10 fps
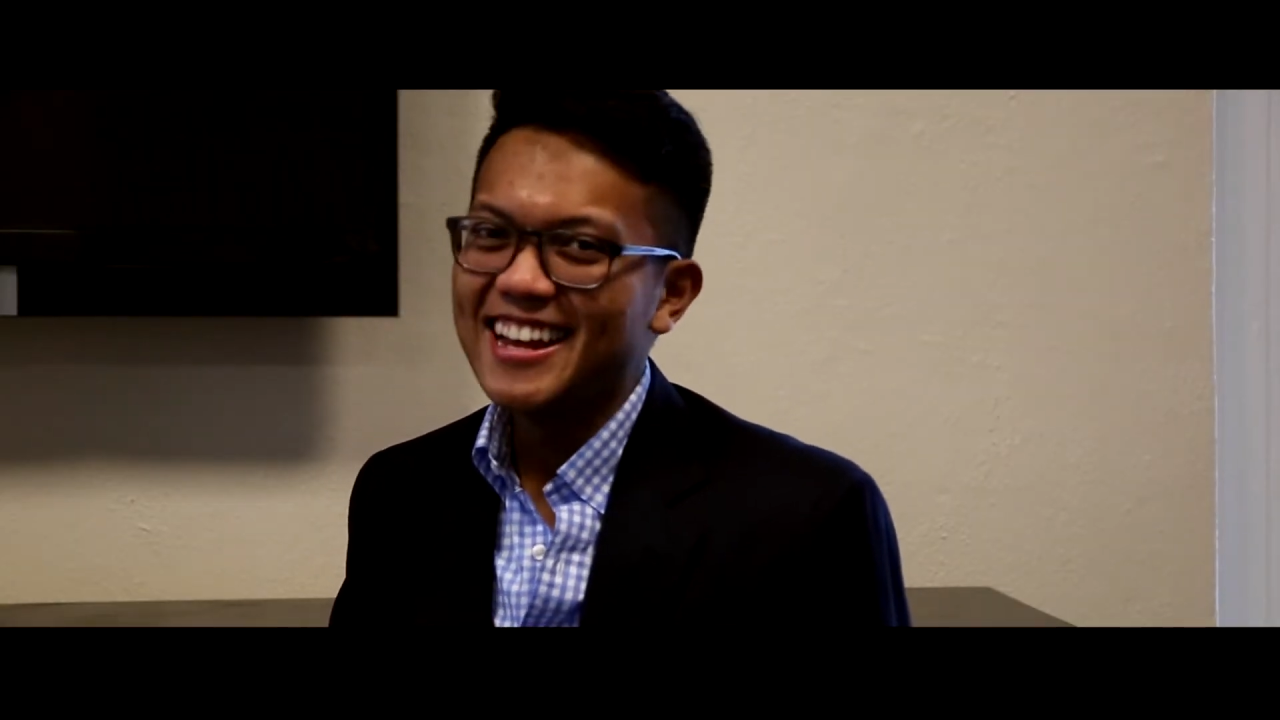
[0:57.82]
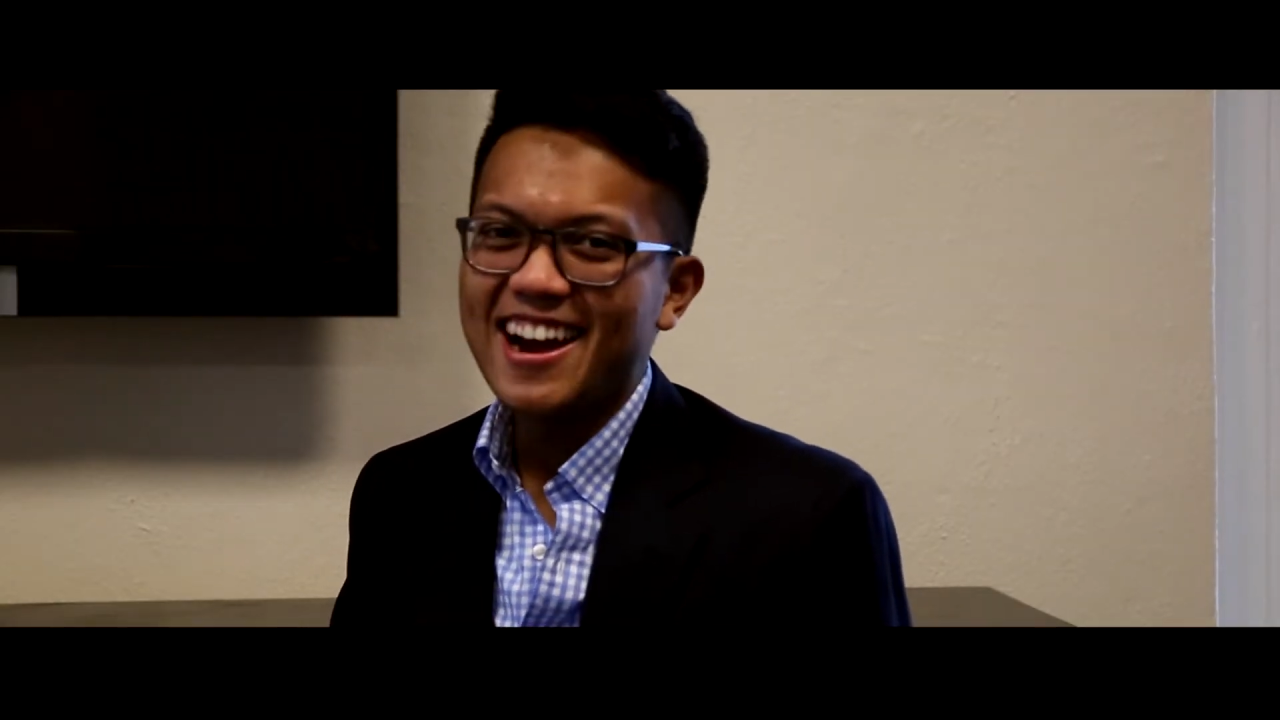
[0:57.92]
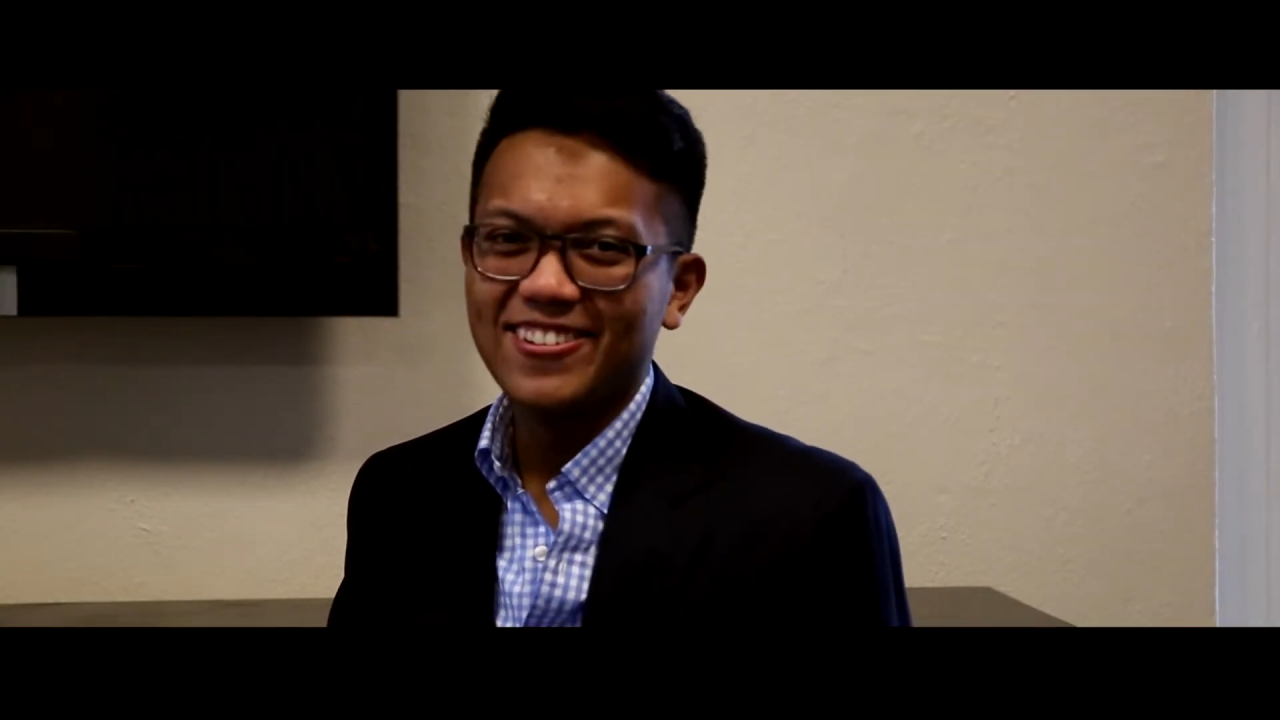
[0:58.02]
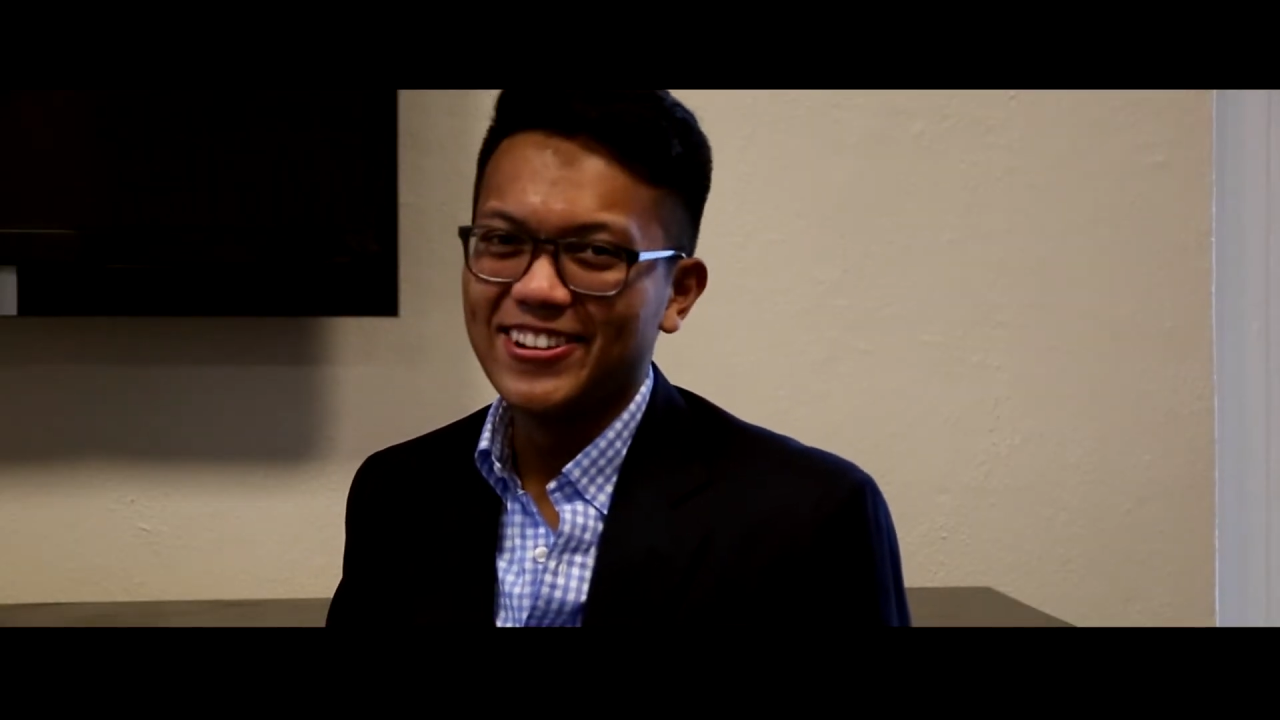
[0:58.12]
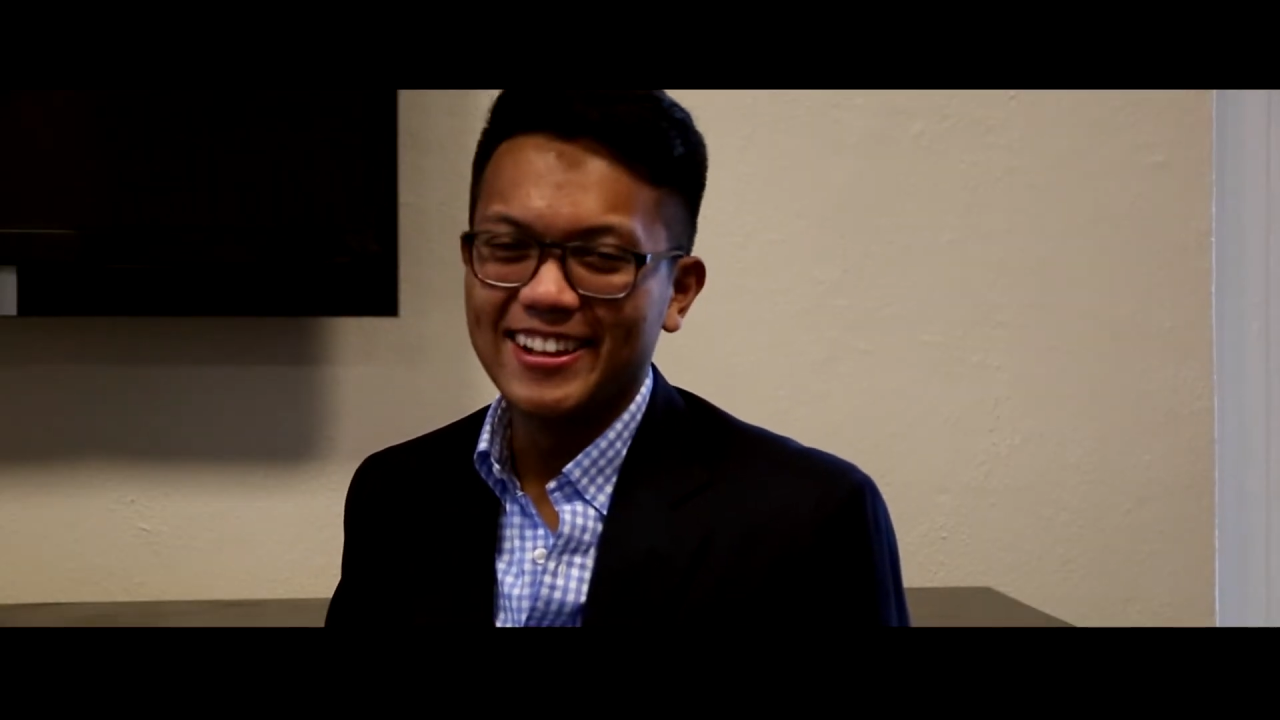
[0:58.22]

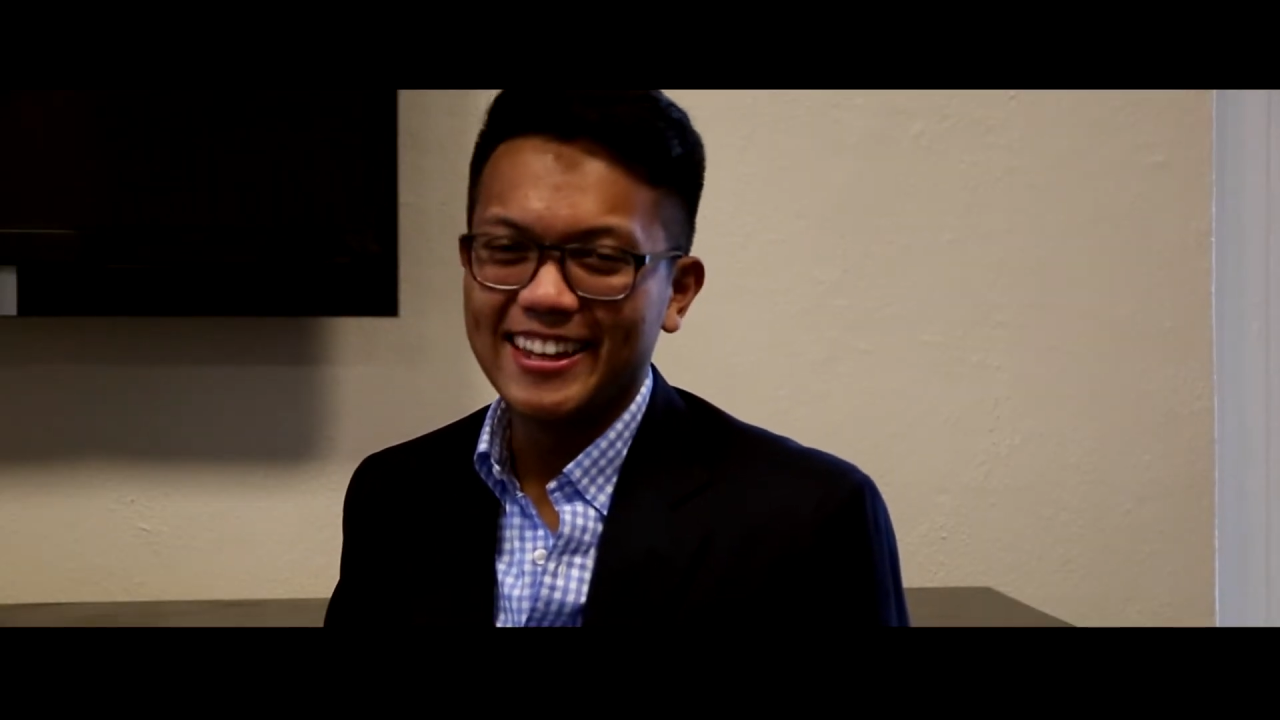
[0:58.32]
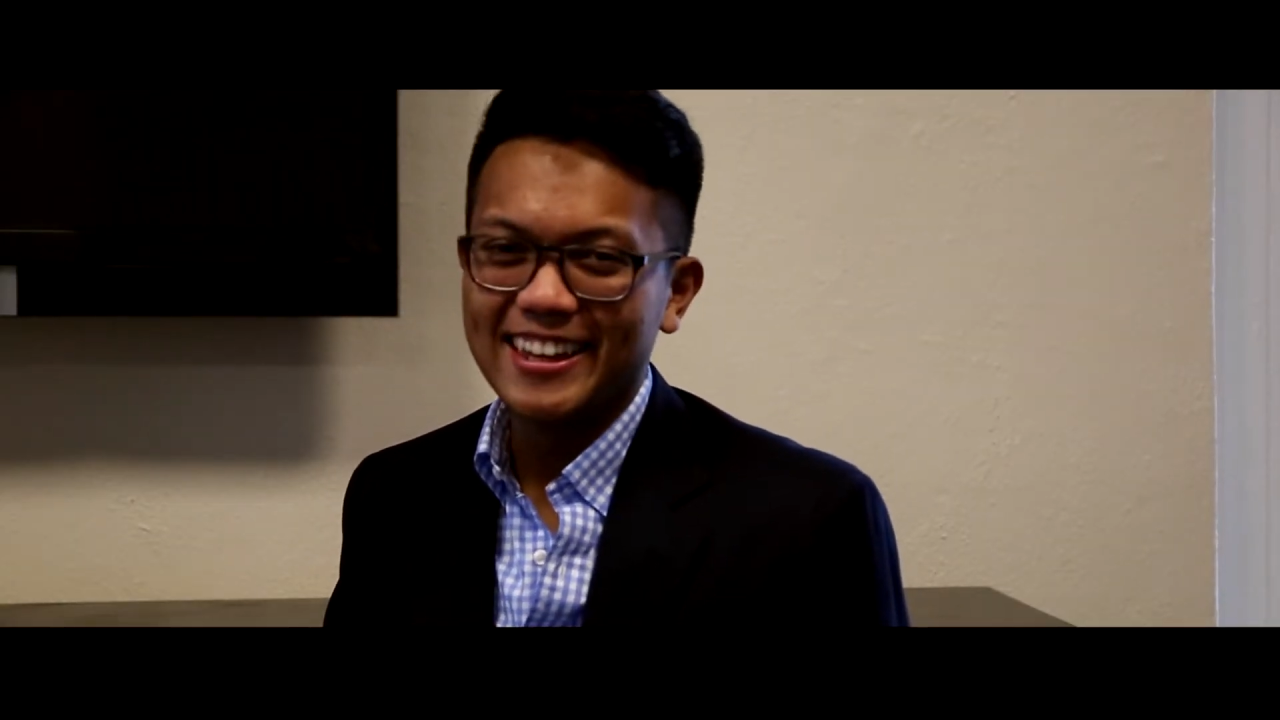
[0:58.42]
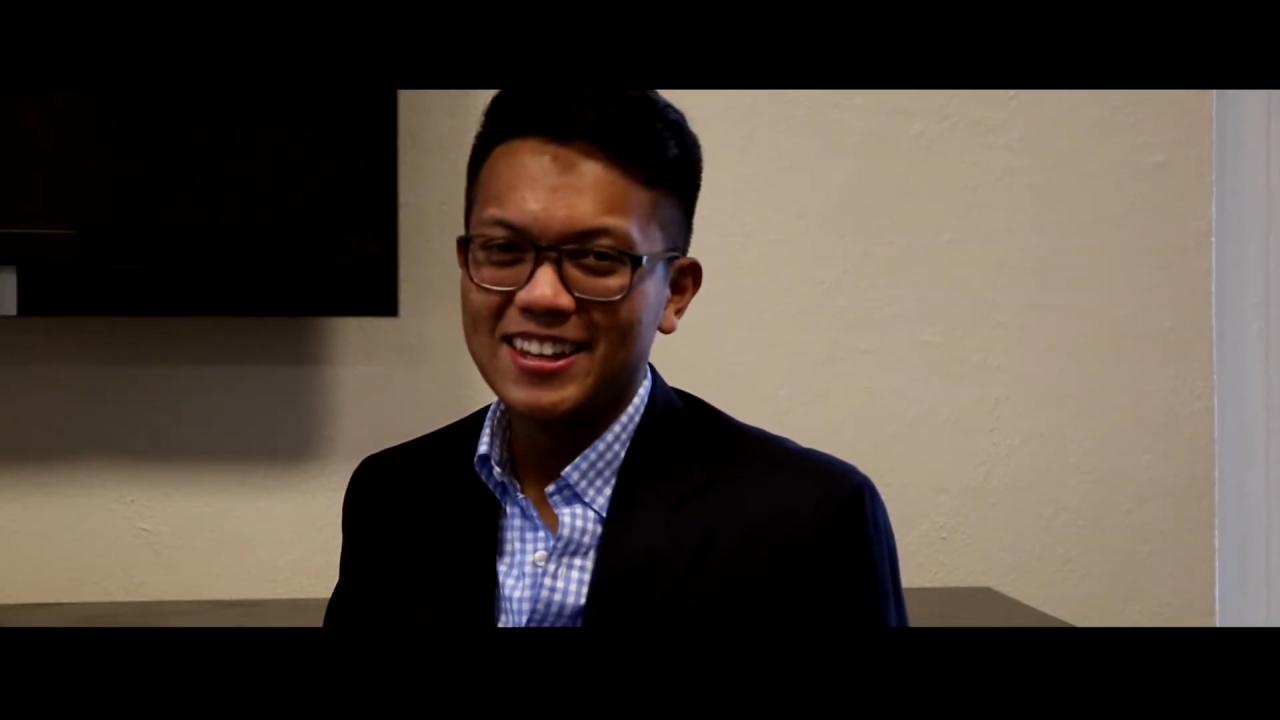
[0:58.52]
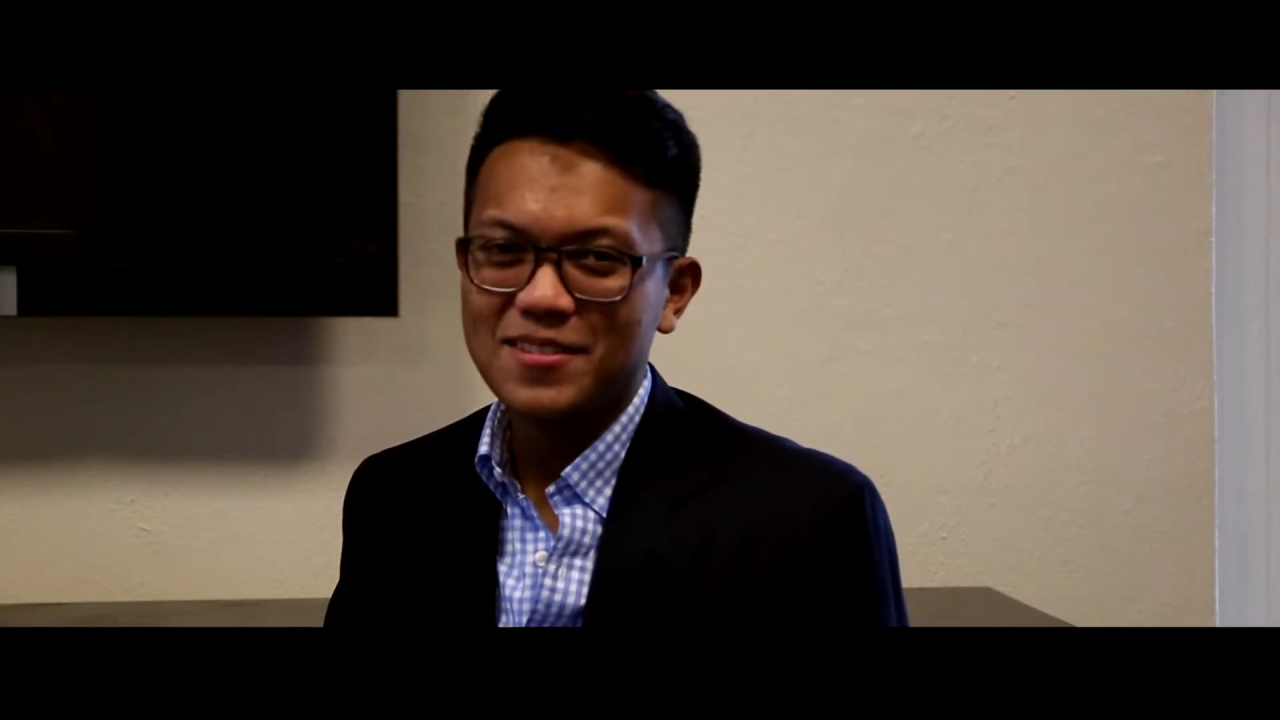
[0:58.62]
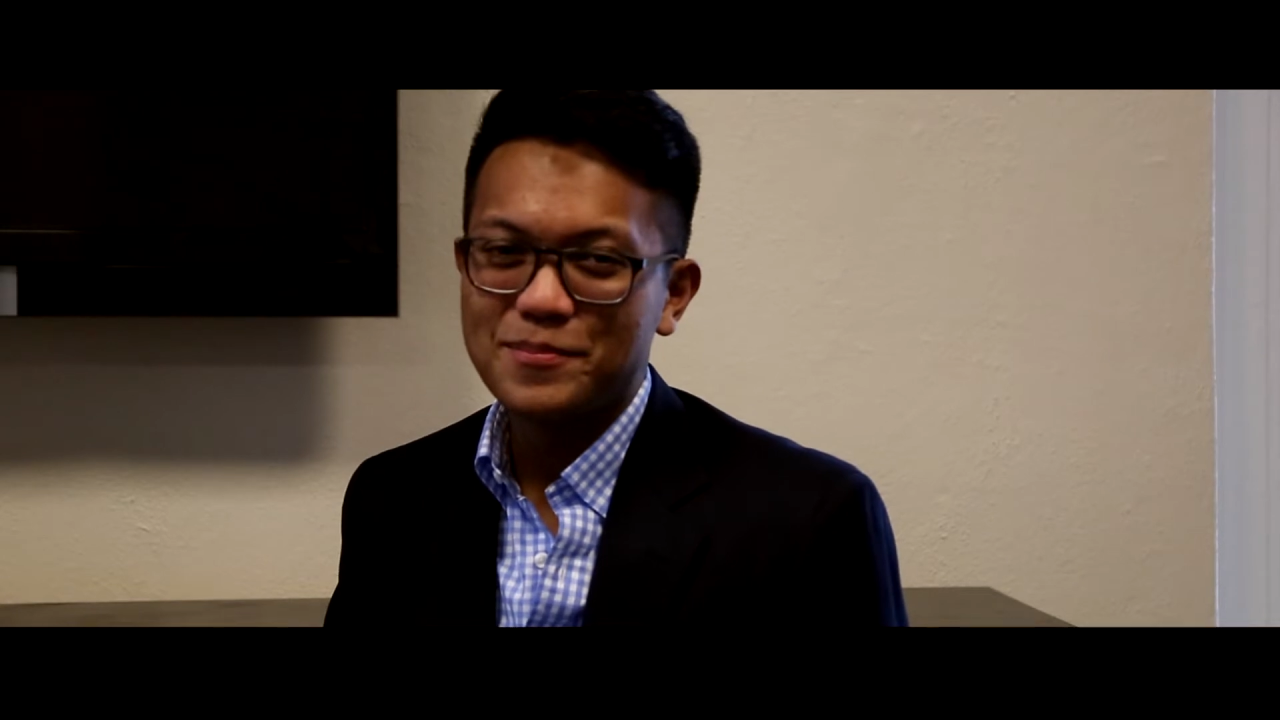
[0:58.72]
Not really,